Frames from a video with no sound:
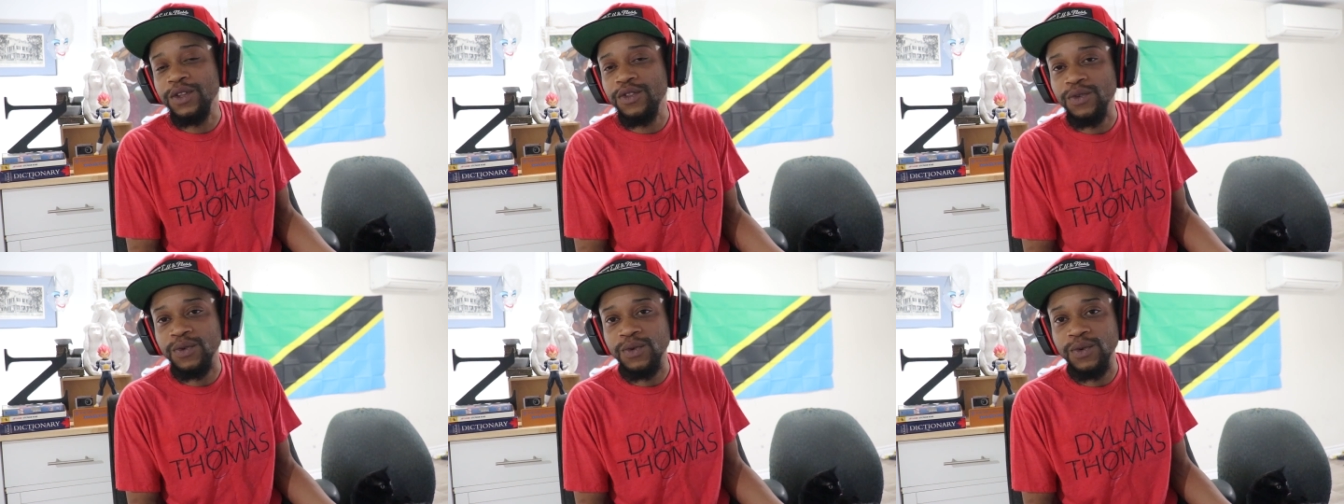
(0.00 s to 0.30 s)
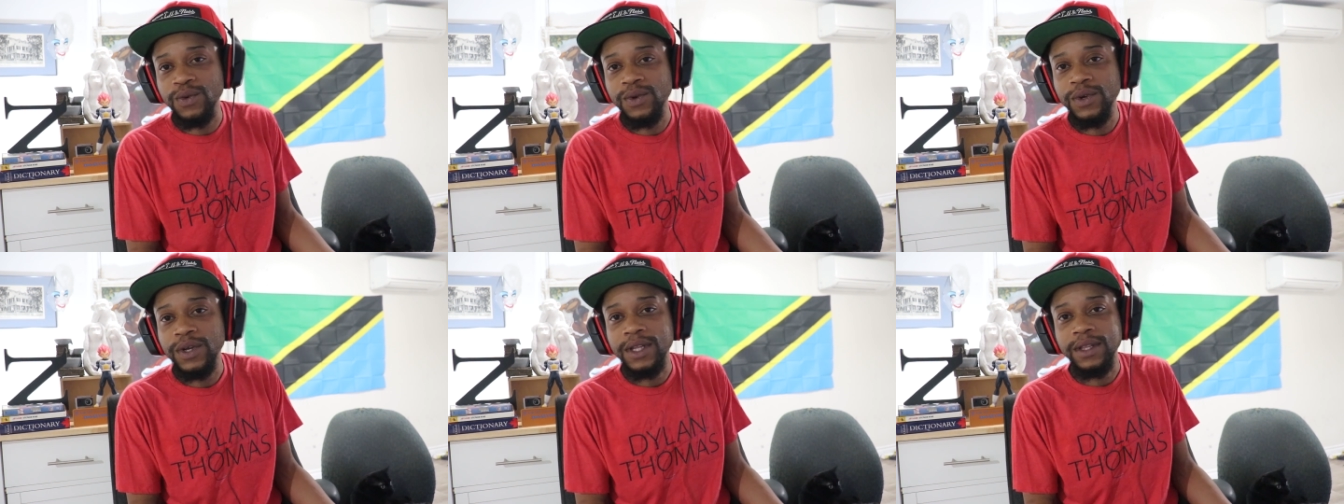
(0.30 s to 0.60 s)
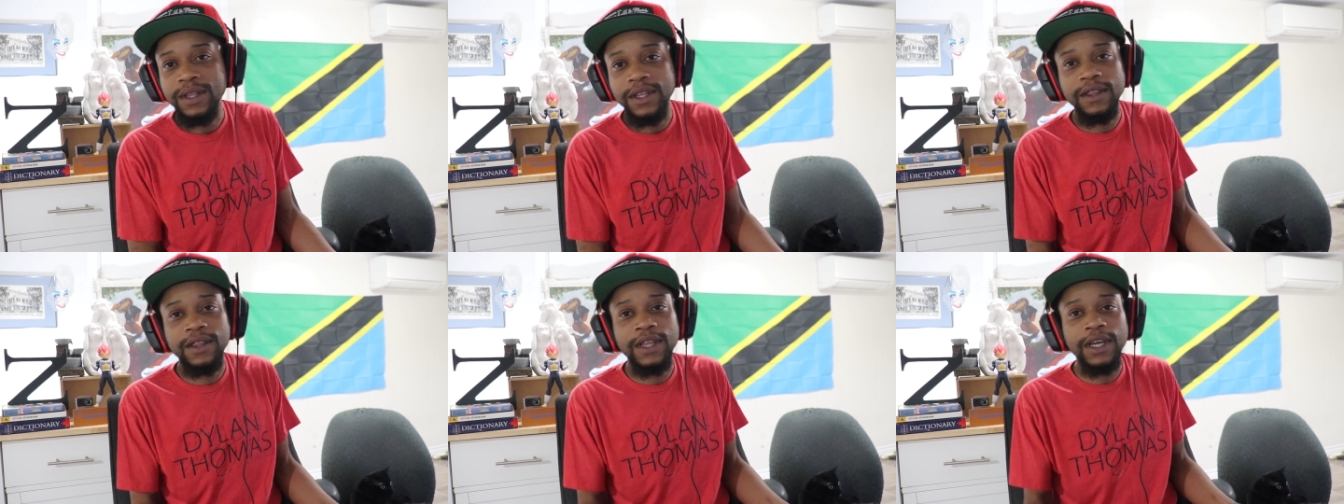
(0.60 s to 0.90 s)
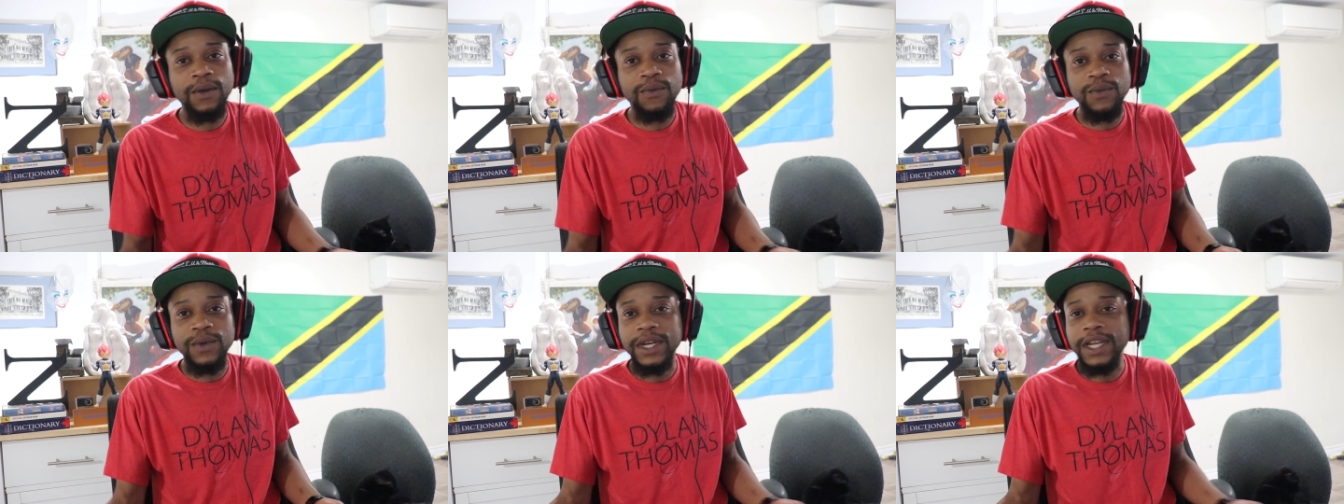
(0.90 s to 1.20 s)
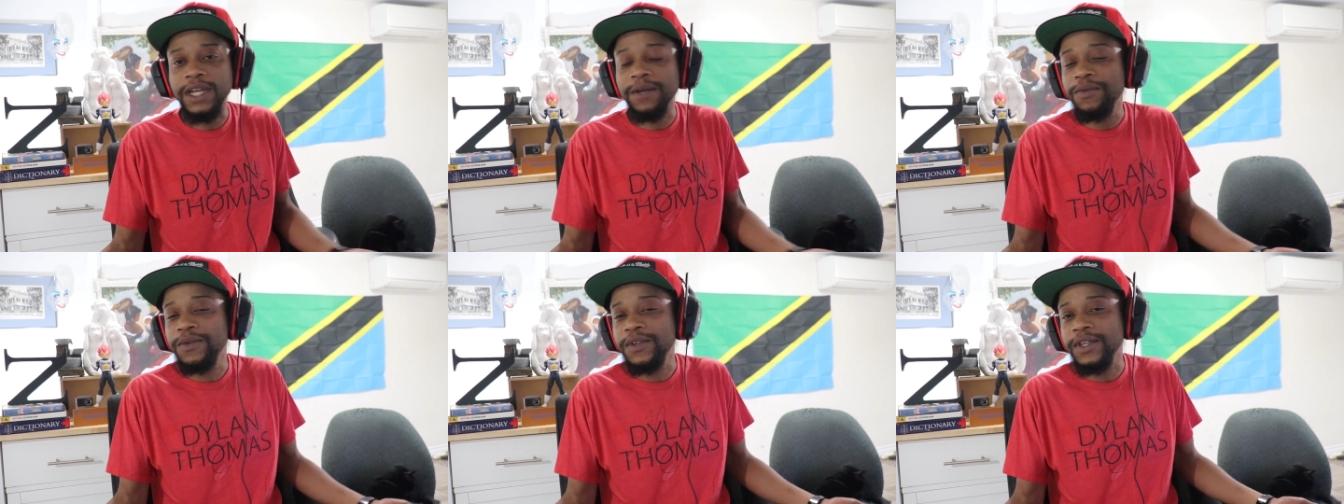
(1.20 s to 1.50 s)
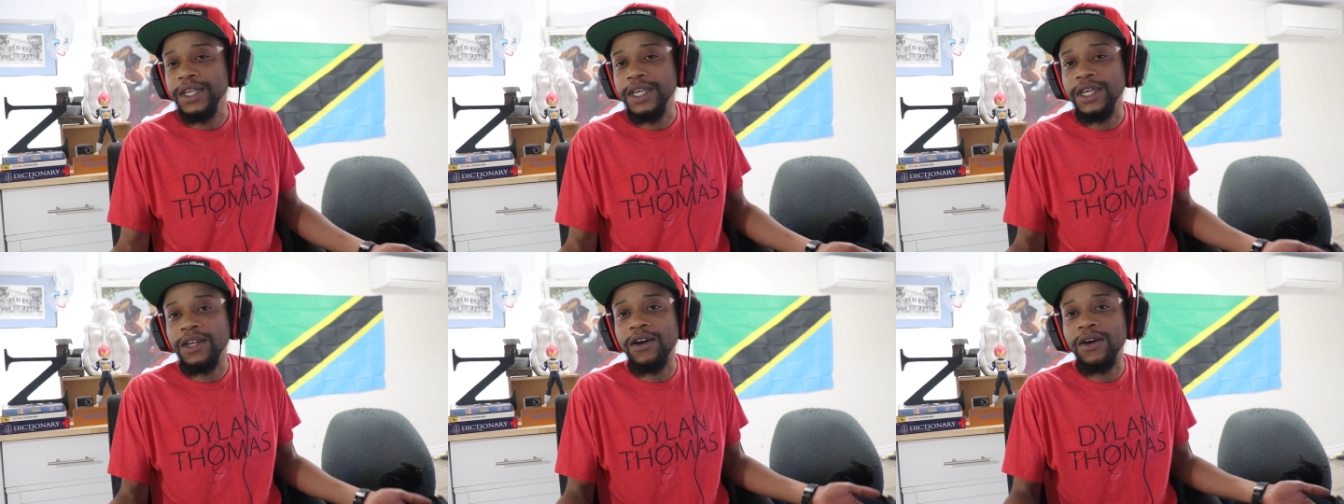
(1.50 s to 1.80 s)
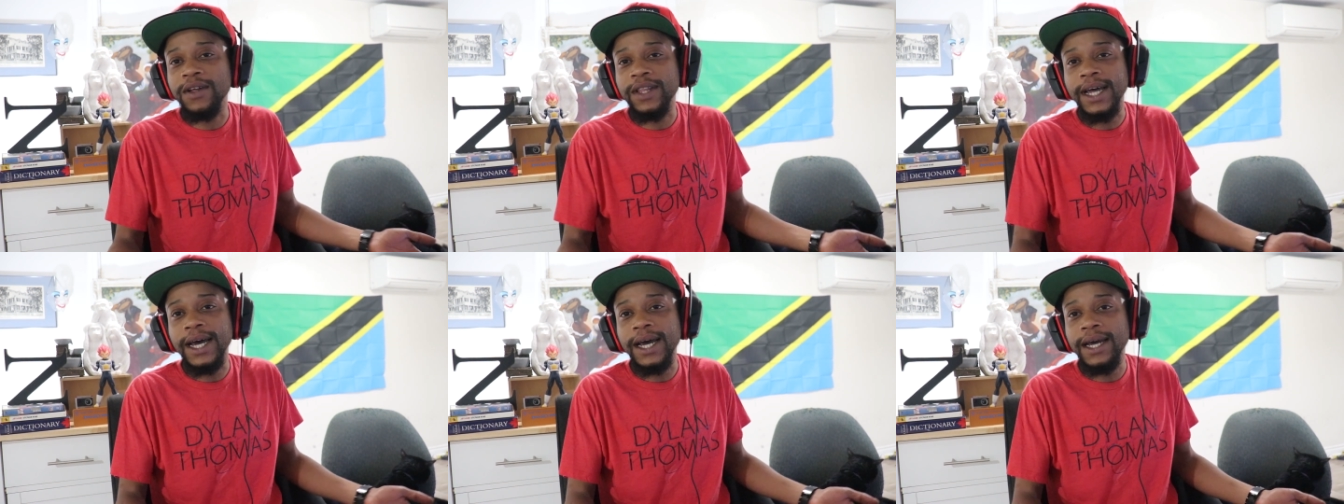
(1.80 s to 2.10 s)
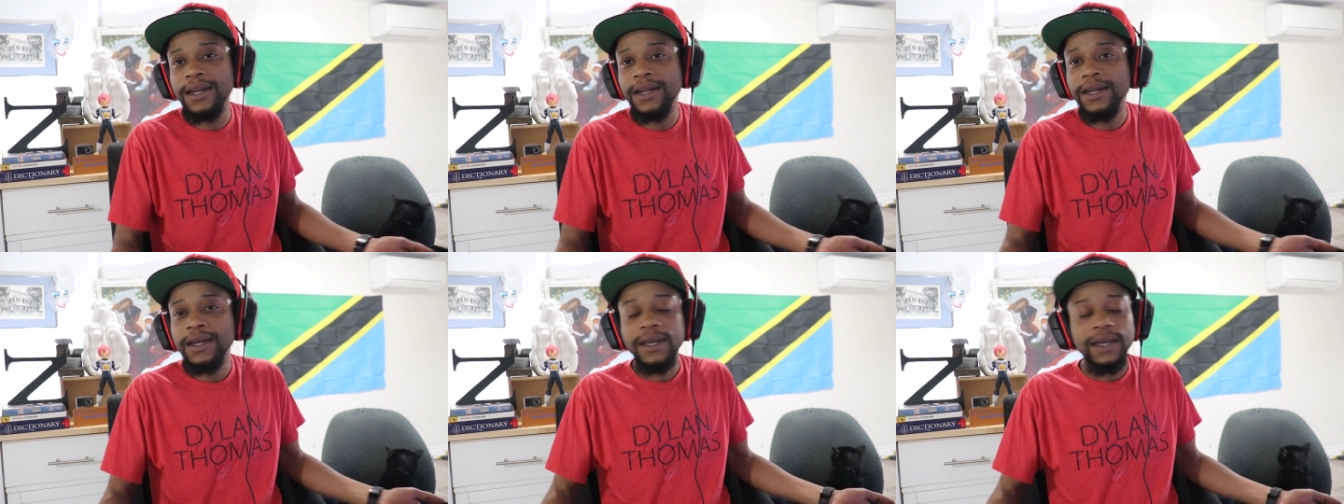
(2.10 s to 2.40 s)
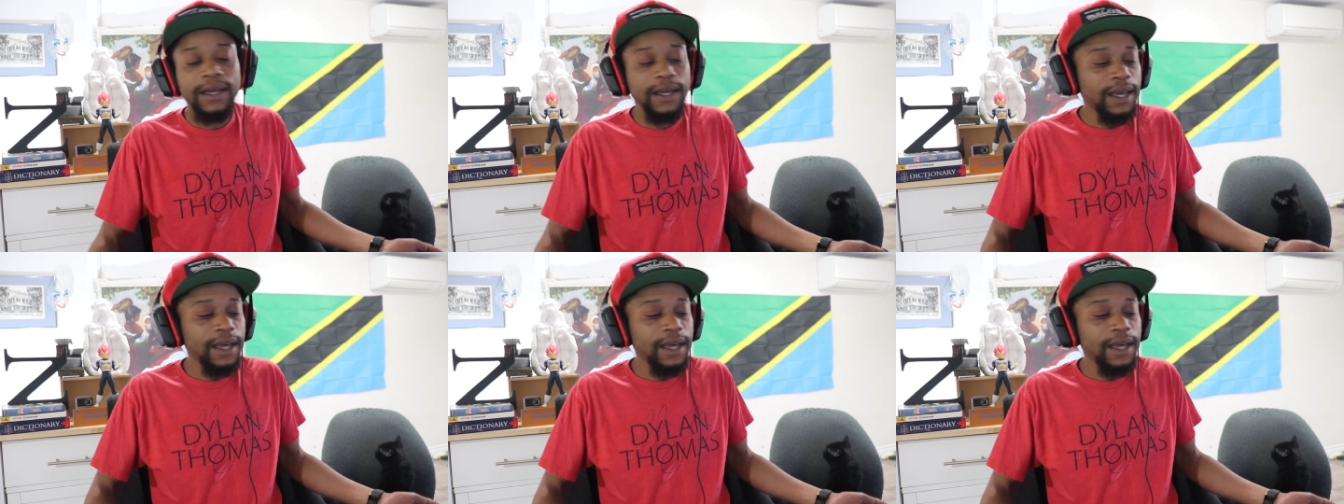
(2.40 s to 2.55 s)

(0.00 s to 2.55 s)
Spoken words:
went through the thing with Nipsey and all that.